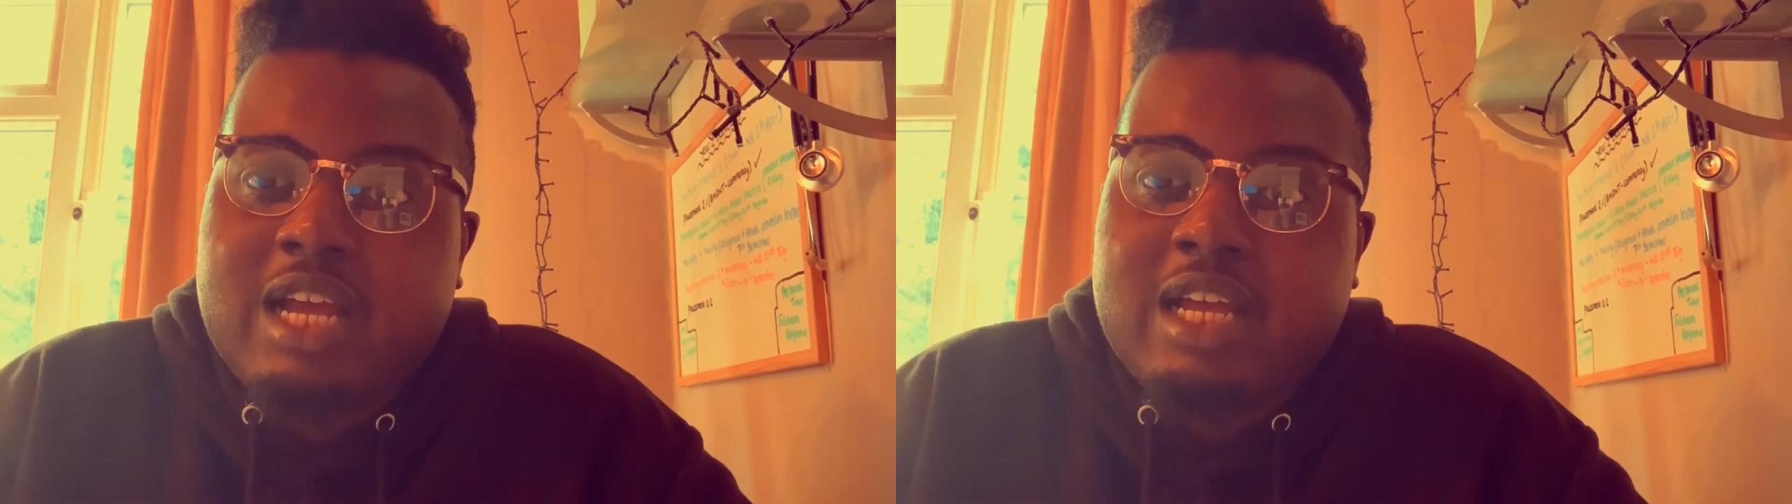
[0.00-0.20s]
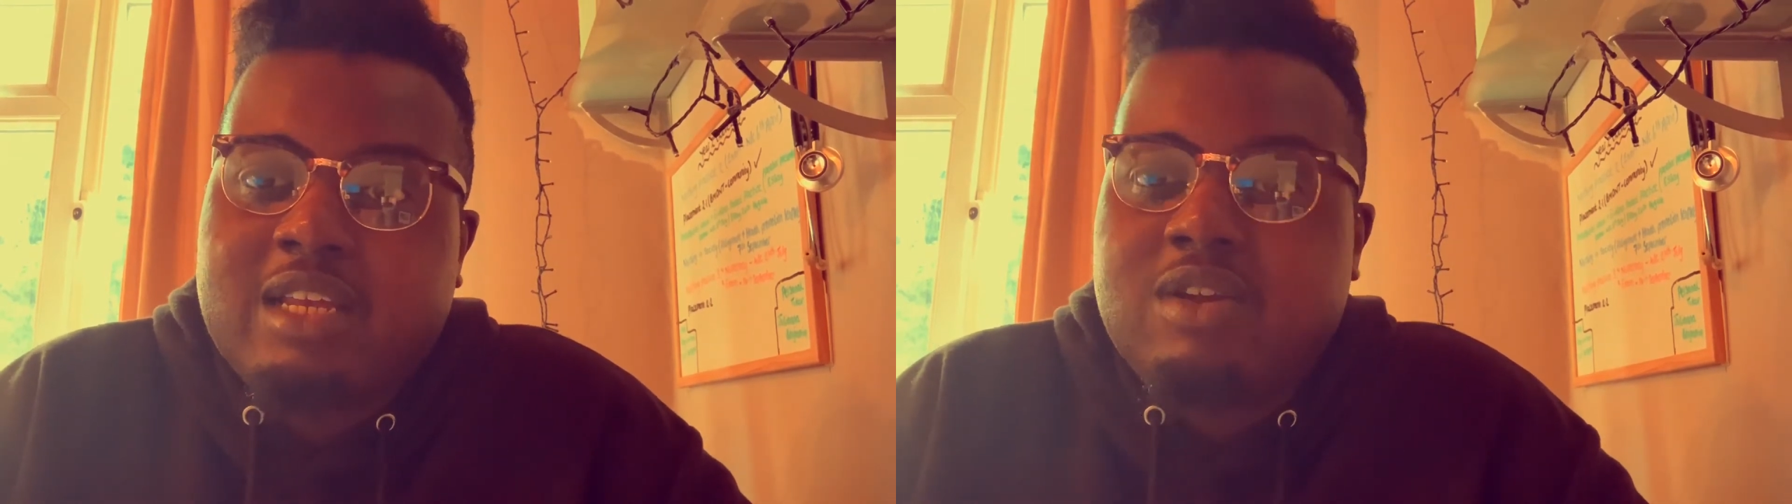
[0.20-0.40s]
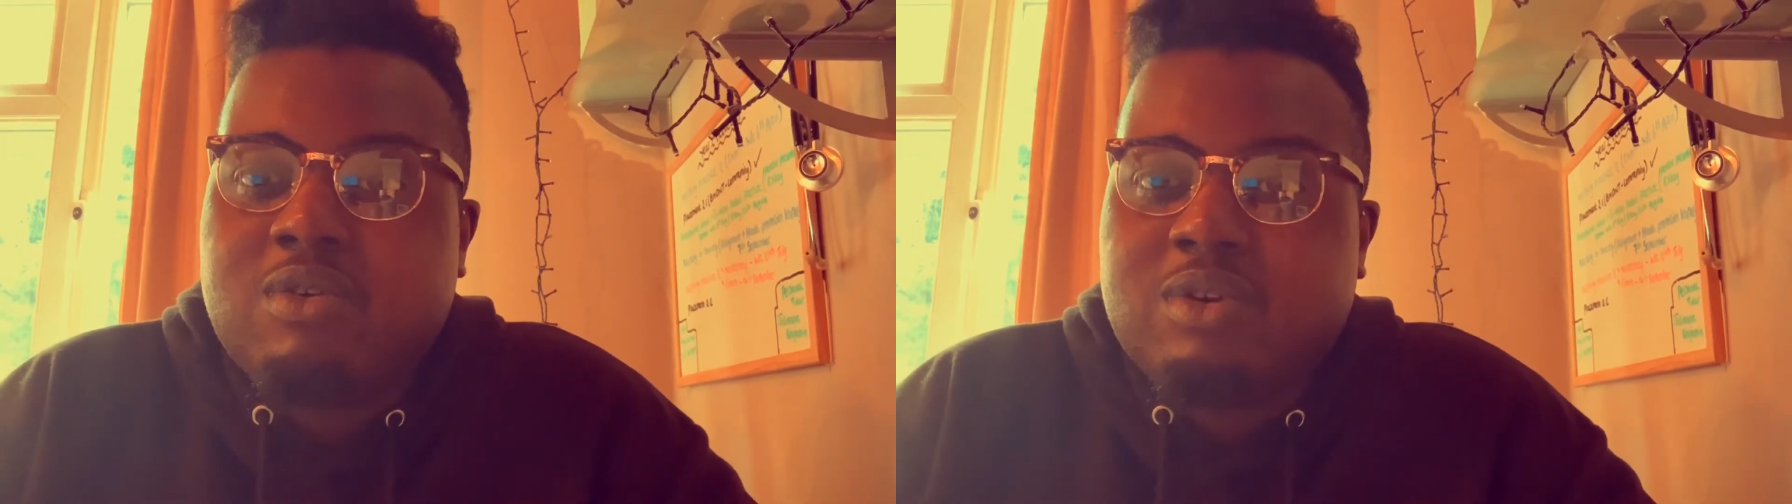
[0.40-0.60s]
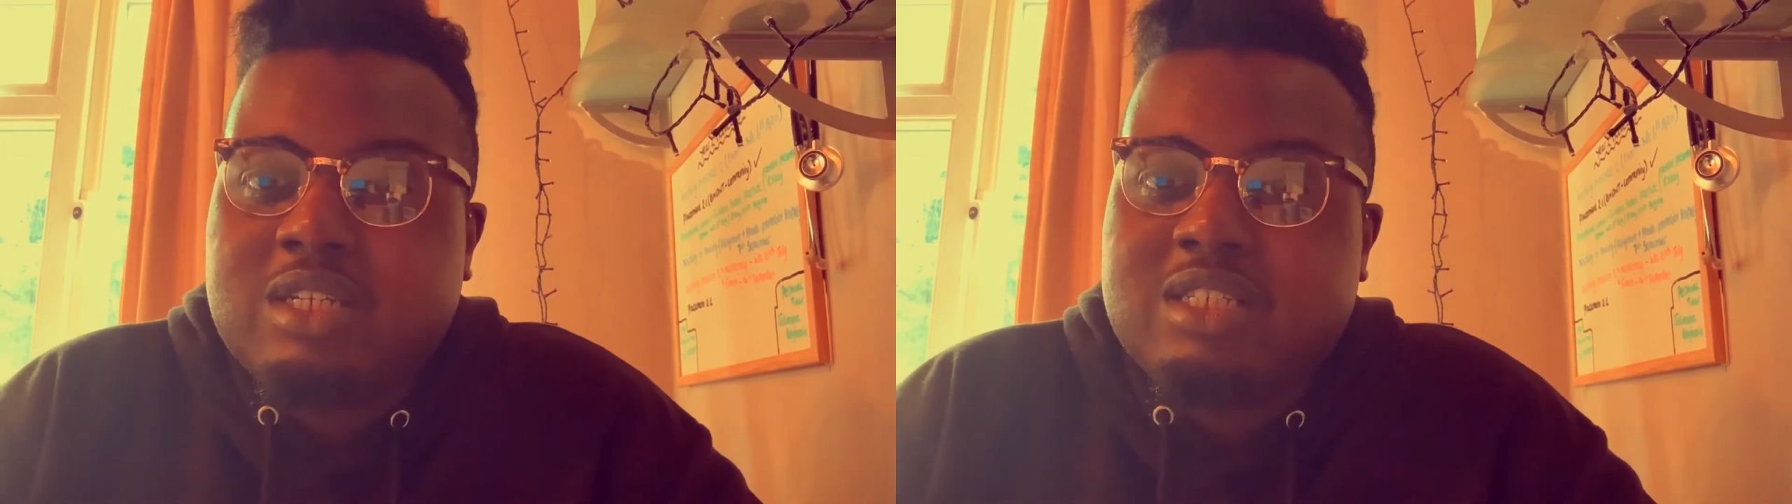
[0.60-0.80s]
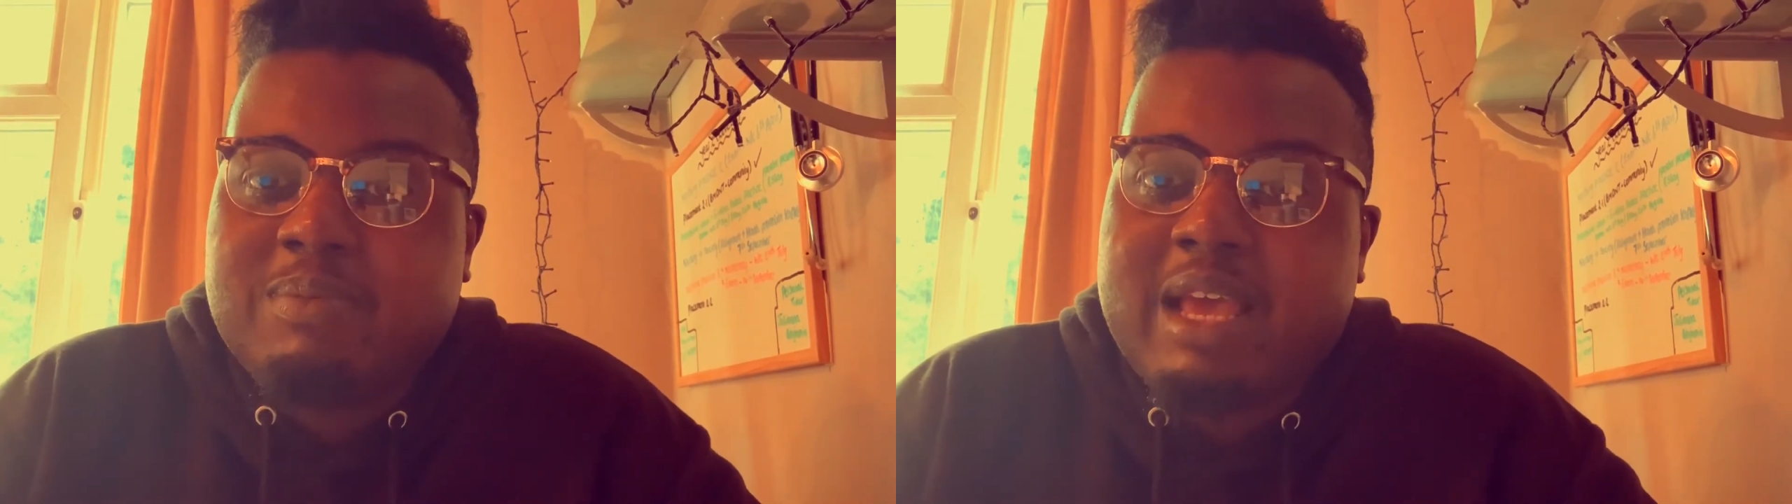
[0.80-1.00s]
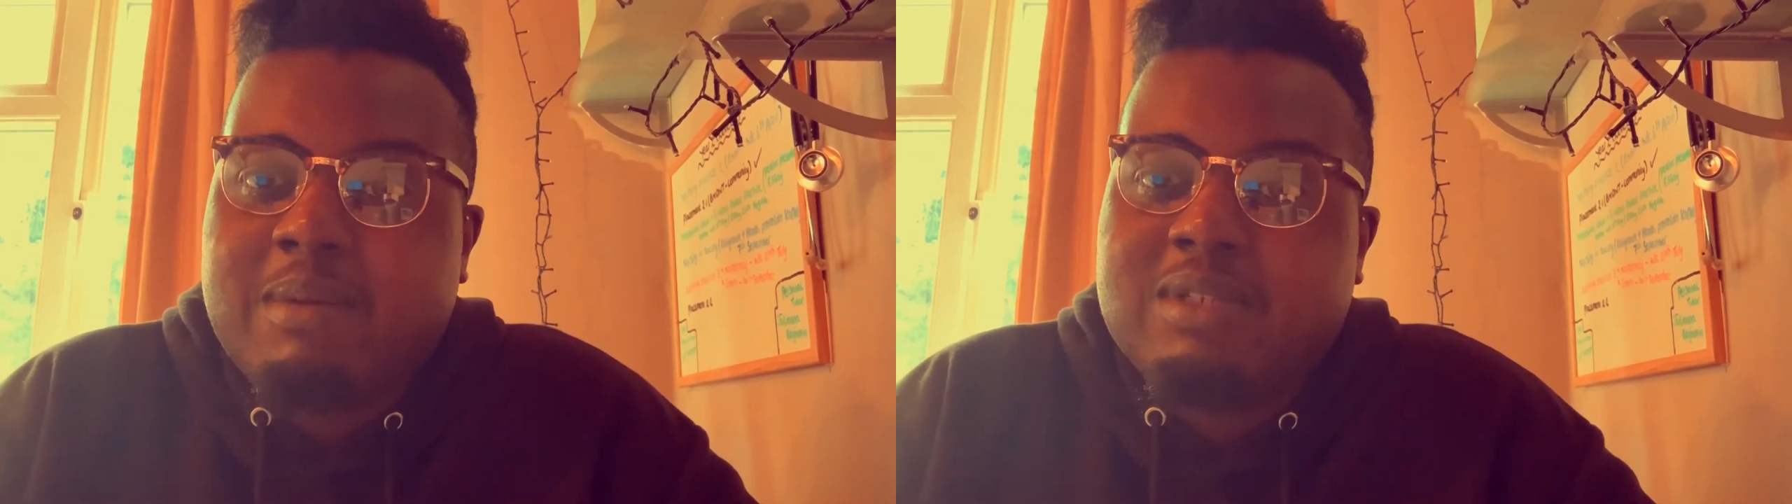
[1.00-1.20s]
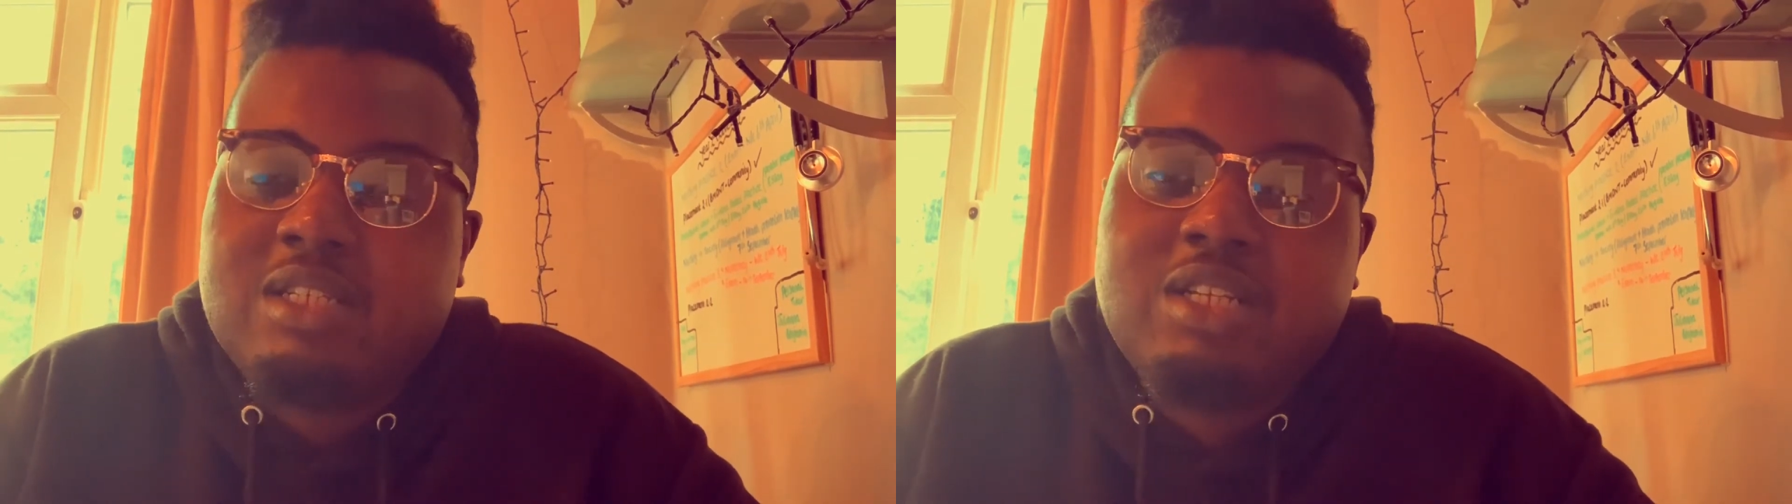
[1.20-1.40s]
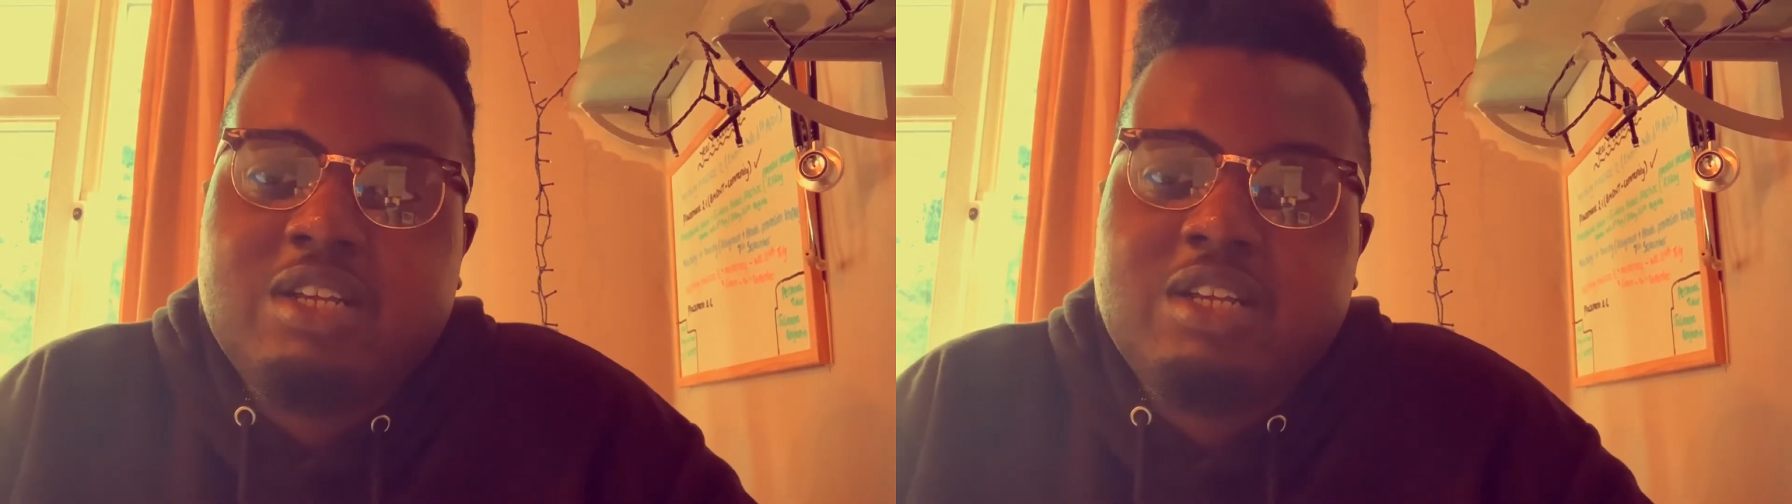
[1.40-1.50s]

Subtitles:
and in order to be able to do